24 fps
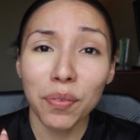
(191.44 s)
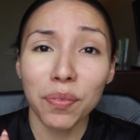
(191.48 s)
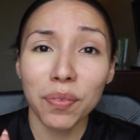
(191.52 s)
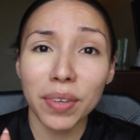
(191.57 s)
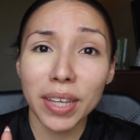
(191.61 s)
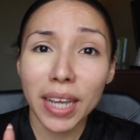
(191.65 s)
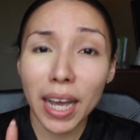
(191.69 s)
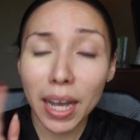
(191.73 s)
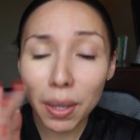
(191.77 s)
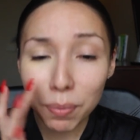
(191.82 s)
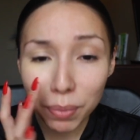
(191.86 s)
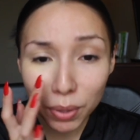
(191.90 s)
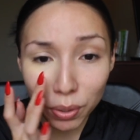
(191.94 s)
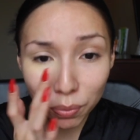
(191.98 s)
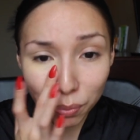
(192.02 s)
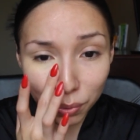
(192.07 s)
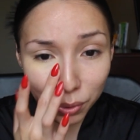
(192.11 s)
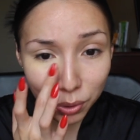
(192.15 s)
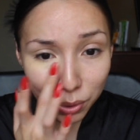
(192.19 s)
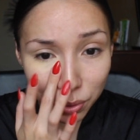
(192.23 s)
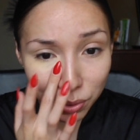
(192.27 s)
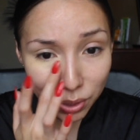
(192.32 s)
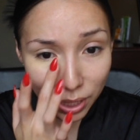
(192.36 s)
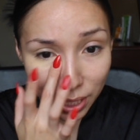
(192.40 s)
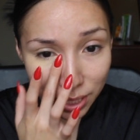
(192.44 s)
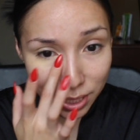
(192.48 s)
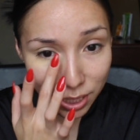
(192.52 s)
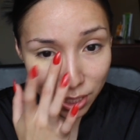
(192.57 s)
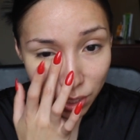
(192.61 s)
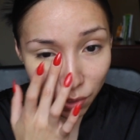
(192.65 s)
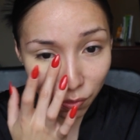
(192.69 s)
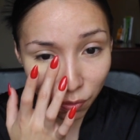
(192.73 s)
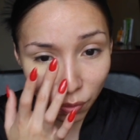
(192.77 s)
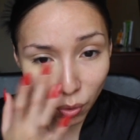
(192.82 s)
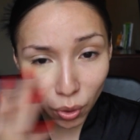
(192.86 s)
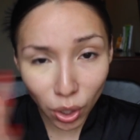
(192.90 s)
VIB Rouge at
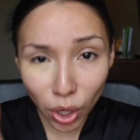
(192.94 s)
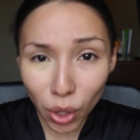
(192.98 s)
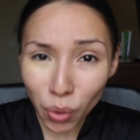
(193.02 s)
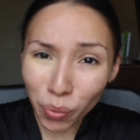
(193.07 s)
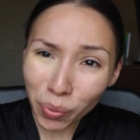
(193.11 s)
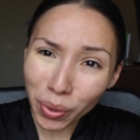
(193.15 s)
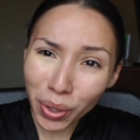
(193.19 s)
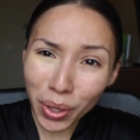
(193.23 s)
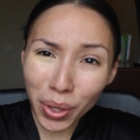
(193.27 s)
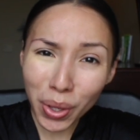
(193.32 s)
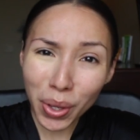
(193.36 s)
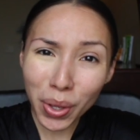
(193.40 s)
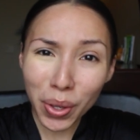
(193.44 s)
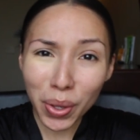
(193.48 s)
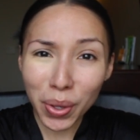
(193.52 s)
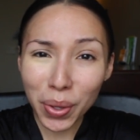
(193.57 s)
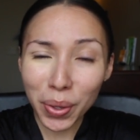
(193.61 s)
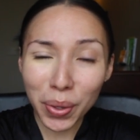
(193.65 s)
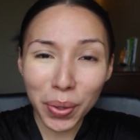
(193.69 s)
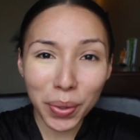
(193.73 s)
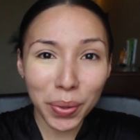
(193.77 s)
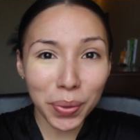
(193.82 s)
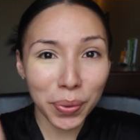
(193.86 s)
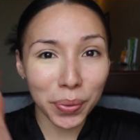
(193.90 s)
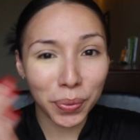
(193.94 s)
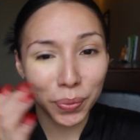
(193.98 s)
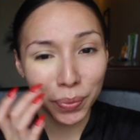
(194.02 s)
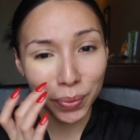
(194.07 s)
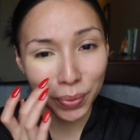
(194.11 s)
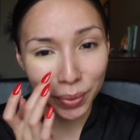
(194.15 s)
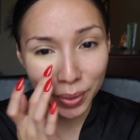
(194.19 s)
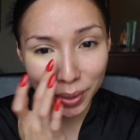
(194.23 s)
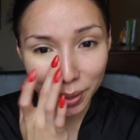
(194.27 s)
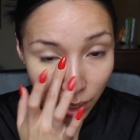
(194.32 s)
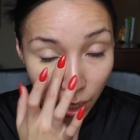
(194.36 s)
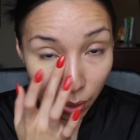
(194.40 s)
Sephora.
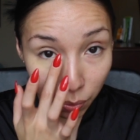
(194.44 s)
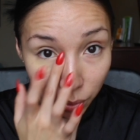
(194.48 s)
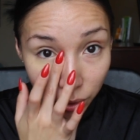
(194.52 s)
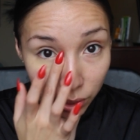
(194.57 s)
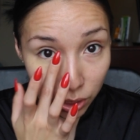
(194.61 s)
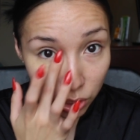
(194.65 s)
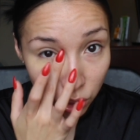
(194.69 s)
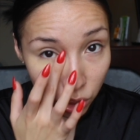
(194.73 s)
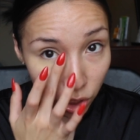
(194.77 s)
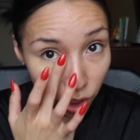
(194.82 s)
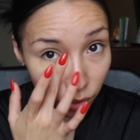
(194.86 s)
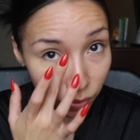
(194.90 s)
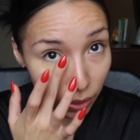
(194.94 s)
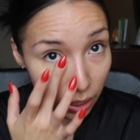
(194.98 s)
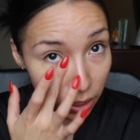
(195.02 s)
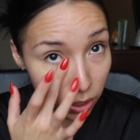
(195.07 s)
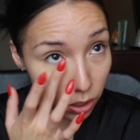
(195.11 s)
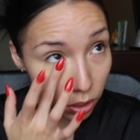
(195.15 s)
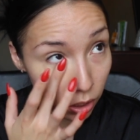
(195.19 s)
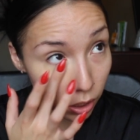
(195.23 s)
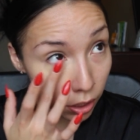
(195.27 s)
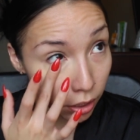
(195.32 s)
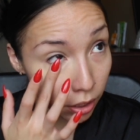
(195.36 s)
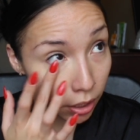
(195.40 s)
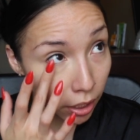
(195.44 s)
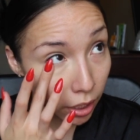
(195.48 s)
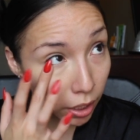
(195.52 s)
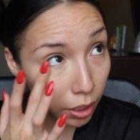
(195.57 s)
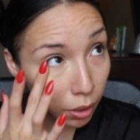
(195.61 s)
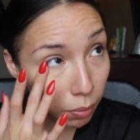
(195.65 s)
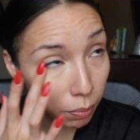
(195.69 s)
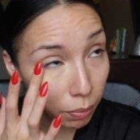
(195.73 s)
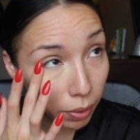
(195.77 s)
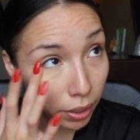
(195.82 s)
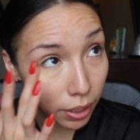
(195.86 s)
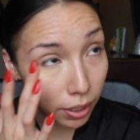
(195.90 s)
Woo! Not really sure if that's a good
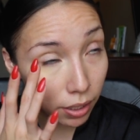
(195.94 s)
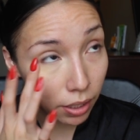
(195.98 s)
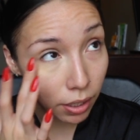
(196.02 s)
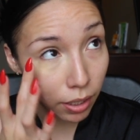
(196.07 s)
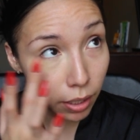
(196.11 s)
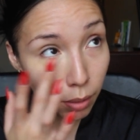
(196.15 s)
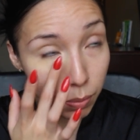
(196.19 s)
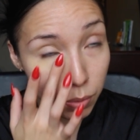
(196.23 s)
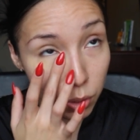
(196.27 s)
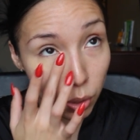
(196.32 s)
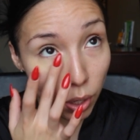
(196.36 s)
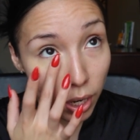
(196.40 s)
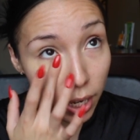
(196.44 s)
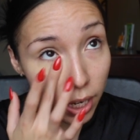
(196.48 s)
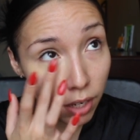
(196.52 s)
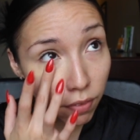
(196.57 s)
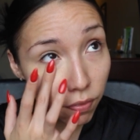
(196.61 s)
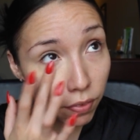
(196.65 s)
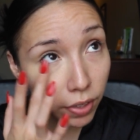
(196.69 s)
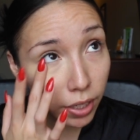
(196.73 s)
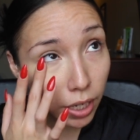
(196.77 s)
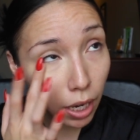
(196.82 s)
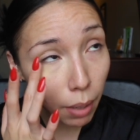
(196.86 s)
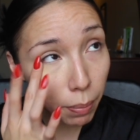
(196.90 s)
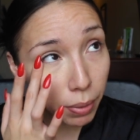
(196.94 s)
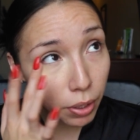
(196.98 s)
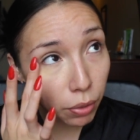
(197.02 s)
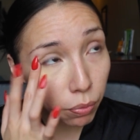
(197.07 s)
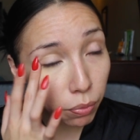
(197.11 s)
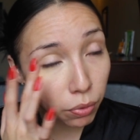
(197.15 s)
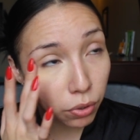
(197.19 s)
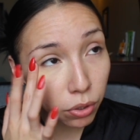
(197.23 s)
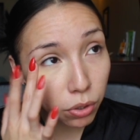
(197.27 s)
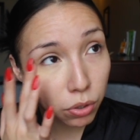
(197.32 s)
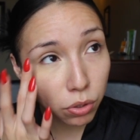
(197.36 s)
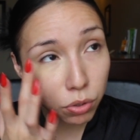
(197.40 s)
thing, but so I hit VIB
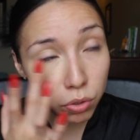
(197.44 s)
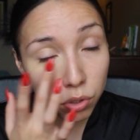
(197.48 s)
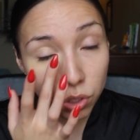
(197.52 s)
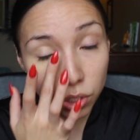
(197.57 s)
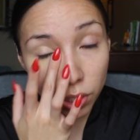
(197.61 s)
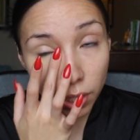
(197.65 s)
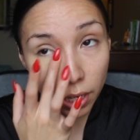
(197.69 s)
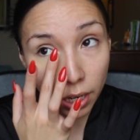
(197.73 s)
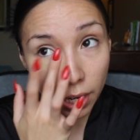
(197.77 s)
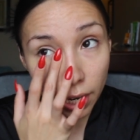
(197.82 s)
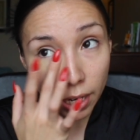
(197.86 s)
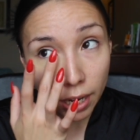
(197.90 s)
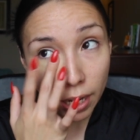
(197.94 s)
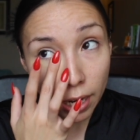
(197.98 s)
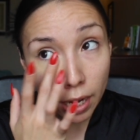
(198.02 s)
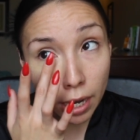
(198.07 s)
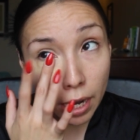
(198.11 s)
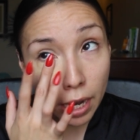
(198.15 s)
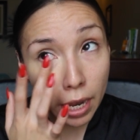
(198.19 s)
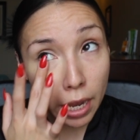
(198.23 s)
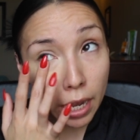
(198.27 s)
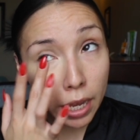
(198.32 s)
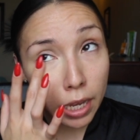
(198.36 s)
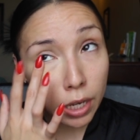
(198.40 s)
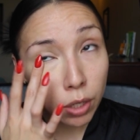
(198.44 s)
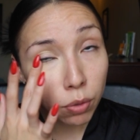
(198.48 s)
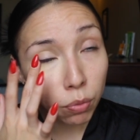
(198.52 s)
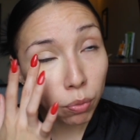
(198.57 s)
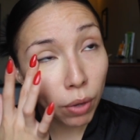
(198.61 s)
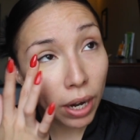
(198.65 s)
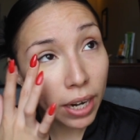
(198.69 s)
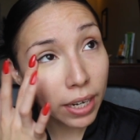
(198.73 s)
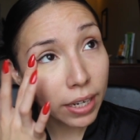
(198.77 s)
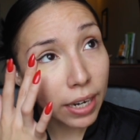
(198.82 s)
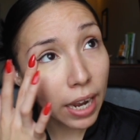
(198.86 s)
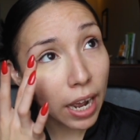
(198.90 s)
Rouge, and
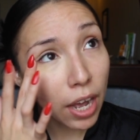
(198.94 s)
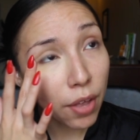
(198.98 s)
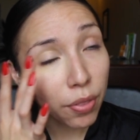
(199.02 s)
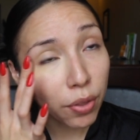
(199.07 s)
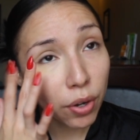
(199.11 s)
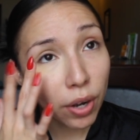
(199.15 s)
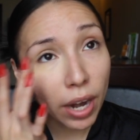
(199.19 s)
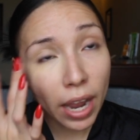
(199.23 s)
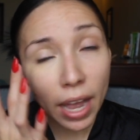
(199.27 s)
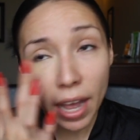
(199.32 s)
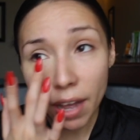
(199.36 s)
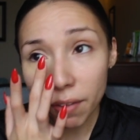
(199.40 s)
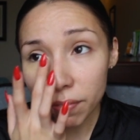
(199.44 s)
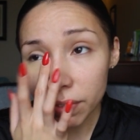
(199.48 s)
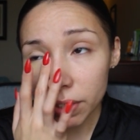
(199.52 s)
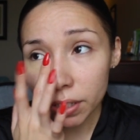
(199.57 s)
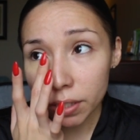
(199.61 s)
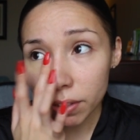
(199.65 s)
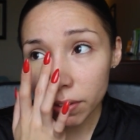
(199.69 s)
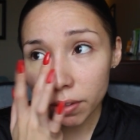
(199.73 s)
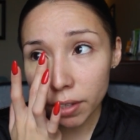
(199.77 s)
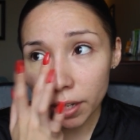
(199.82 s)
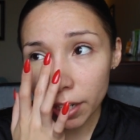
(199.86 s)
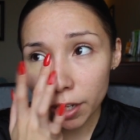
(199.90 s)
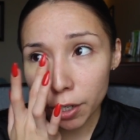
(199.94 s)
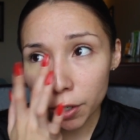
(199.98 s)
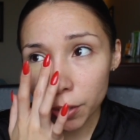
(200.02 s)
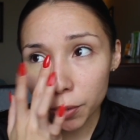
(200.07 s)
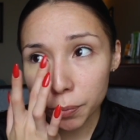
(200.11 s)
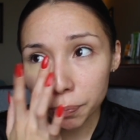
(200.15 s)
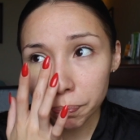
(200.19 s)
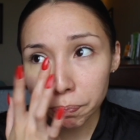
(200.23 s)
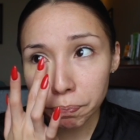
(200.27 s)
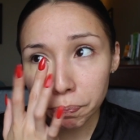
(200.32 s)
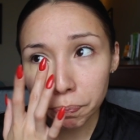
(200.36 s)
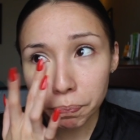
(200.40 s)
right now they're having
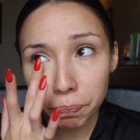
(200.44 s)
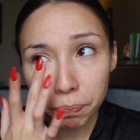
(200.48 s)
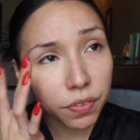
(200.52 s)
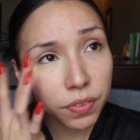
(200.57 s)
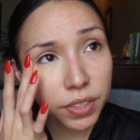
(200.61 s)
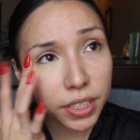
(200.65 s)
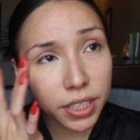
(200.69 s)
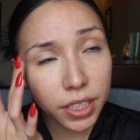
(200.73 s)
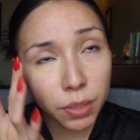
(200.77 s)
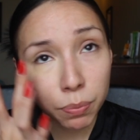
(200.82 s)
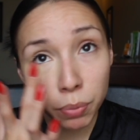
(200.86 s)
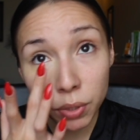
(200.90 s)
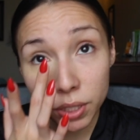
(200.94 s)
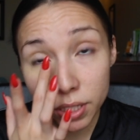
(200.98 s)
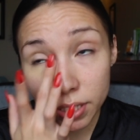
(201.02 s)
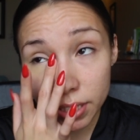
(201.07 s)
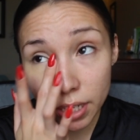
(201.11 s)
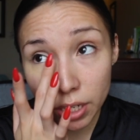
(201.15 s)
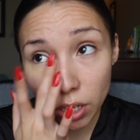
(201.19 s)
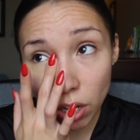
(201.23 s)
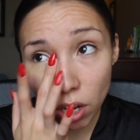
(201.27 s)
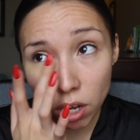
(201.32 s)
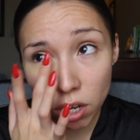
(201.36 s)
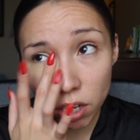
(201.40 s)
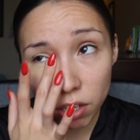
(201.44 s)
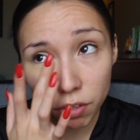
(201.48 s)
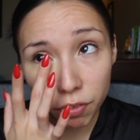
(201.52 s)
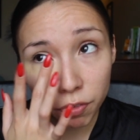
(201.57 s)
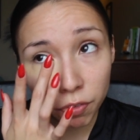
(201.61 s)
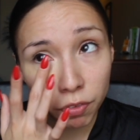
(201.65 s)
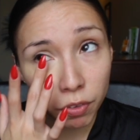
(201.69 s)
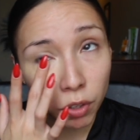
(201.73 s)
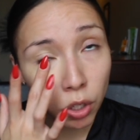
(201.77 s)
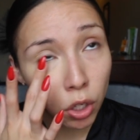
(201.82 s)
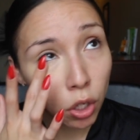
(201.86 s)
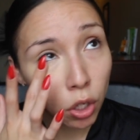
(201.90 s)
their 15% off